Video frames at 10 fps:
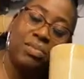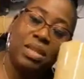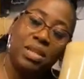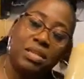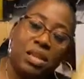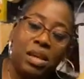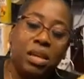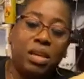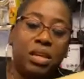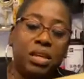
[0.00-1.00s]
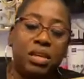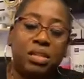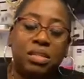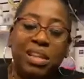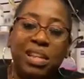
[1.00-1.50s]
up this
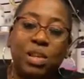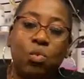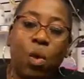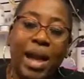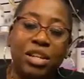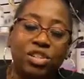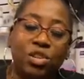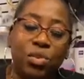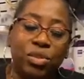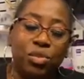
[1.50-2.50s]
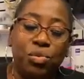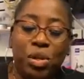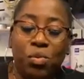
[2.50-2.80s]
is any white showing through.